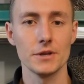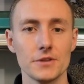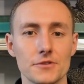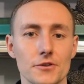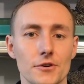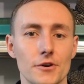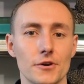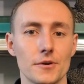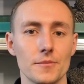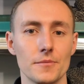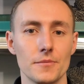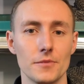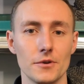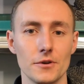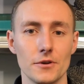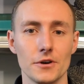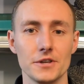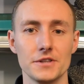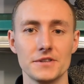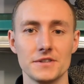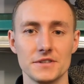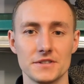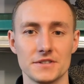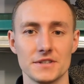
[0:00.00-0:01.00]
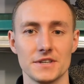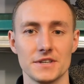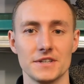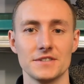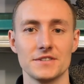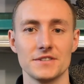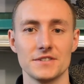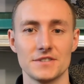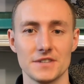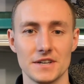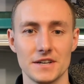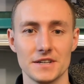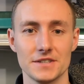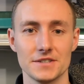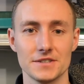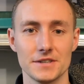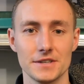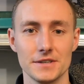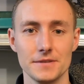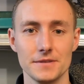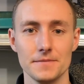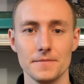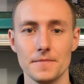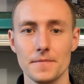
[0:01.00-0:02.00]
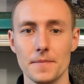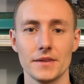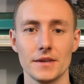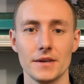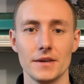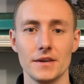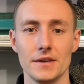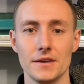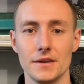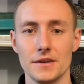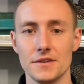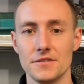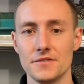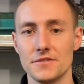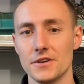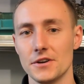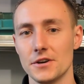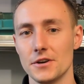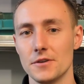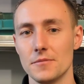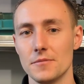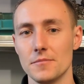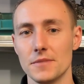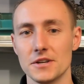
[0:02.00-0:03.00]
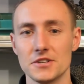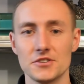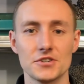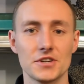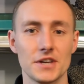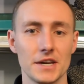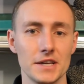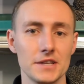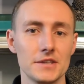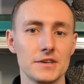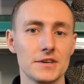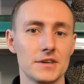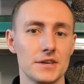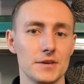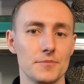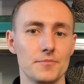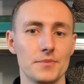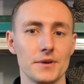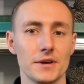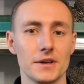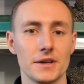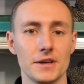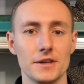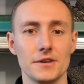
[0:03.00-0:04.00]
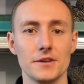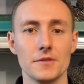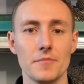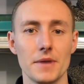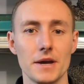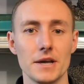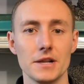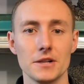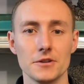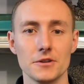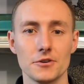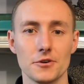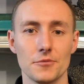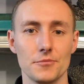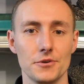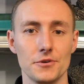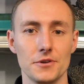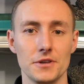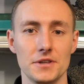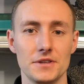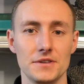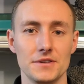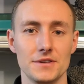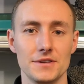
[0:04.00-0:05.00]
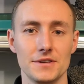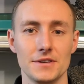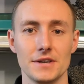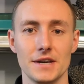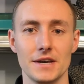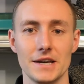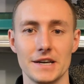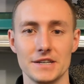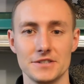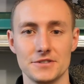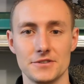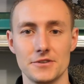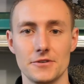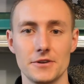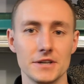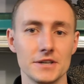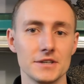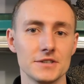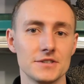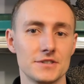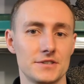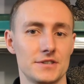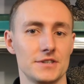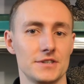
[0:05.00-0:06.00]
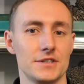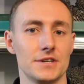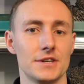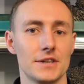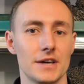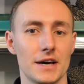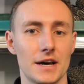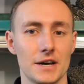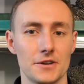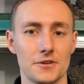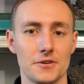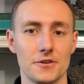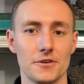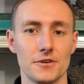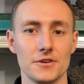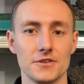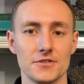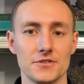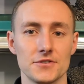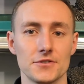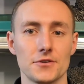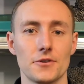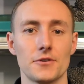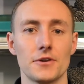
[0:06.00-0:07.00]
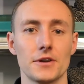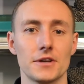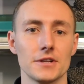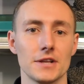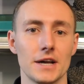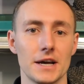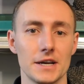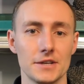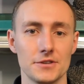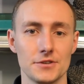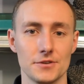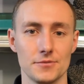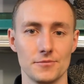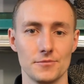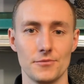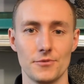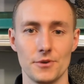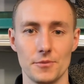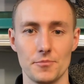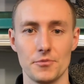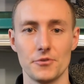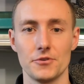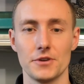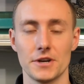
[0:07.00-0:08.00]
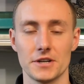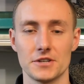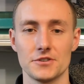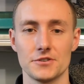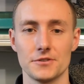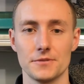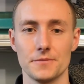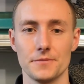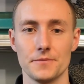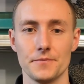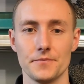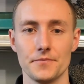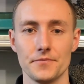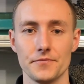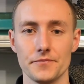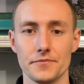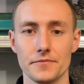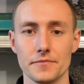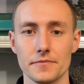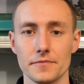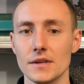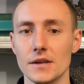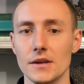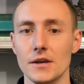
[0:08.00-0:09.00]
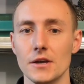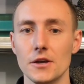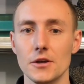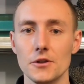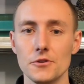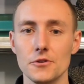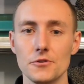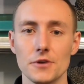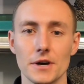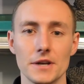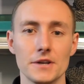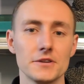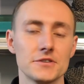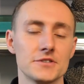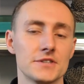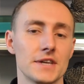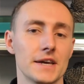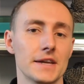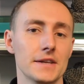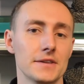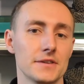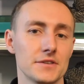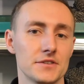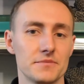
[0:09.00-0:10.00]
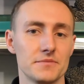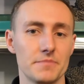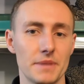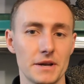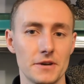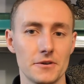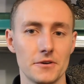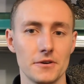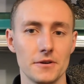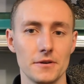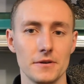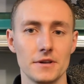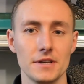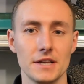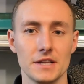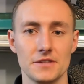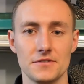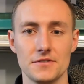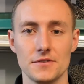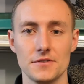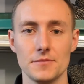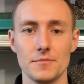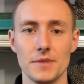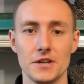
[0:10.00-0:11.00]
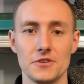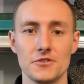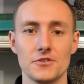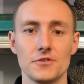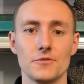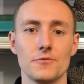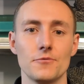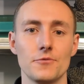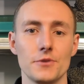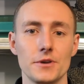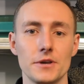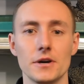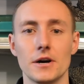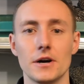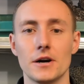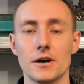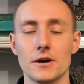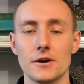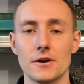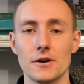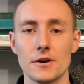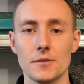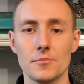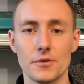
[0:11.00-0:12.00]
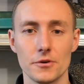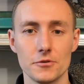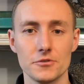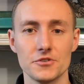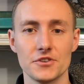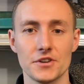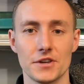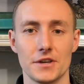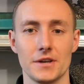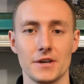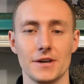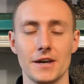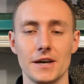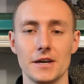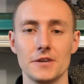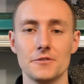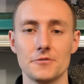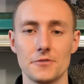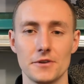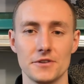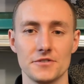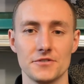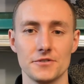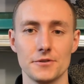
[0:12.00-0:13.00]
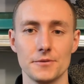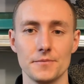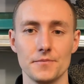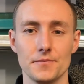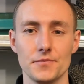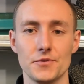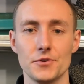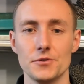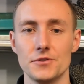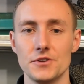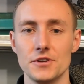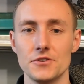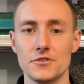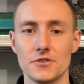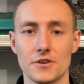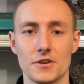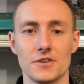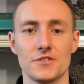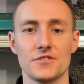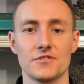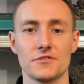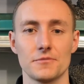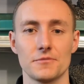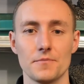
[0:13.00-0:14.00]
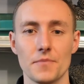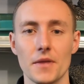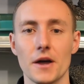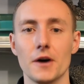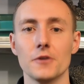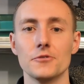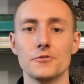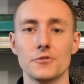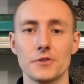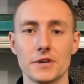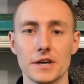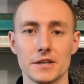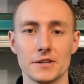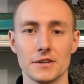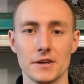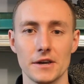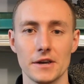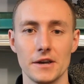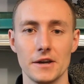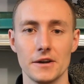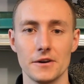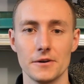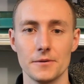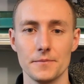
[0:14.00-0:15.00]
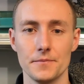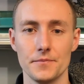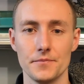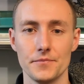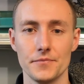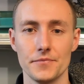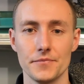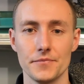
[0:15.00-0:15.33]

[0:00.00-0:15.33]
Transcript: Owen Tom Lloyd Designs is asking, is there much gatekeeping in the mail community as there is in other historical item reproduction? To understand this better, let's imagine we are approaching a hairdresser to teach us how to cut hair.